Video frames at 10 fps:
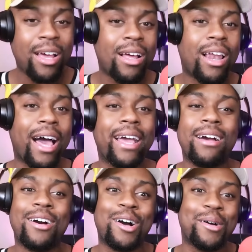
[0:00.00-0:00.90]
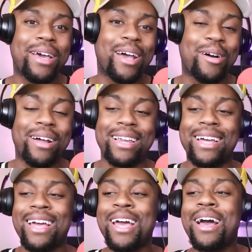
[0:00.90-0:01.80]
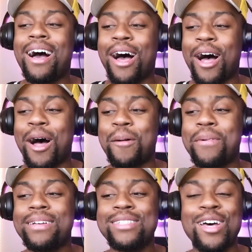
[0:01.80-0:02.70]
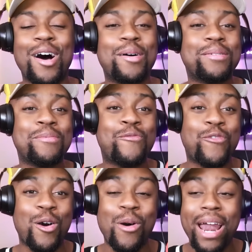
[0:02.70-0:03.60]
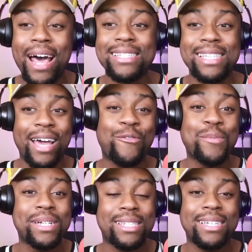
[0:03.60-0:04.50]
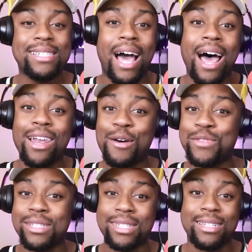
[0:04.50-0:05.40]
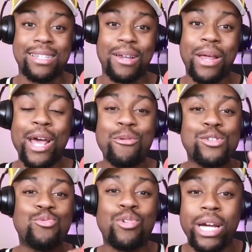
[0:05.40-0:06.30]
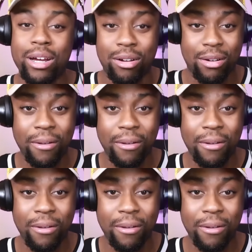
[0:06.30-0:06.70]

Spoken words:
Like, okay, Carly. So for what I say from this season, I love this season. It was real.